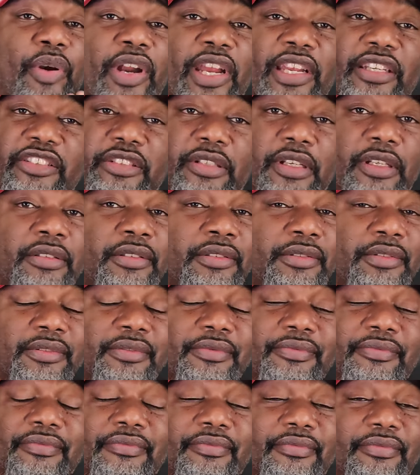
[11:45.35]
pressure.
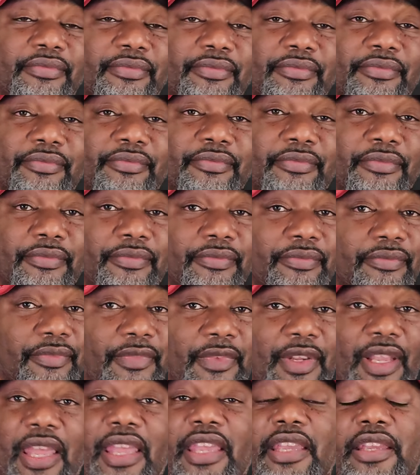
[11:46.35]

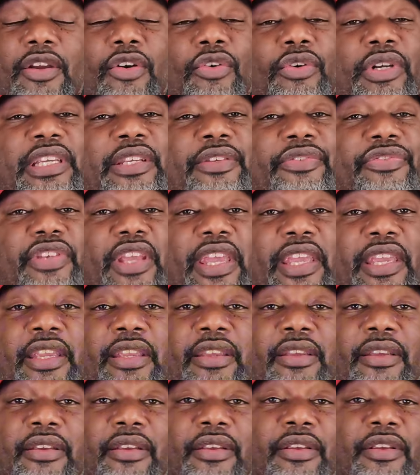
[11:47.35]
I ain't going to even
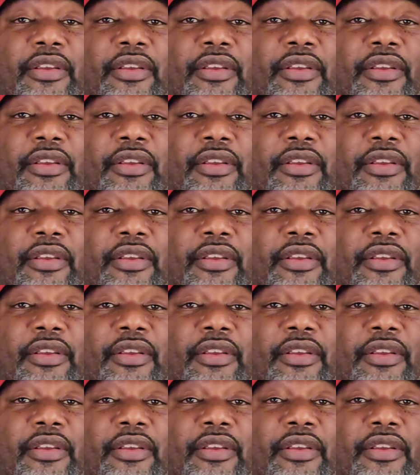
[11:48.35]
say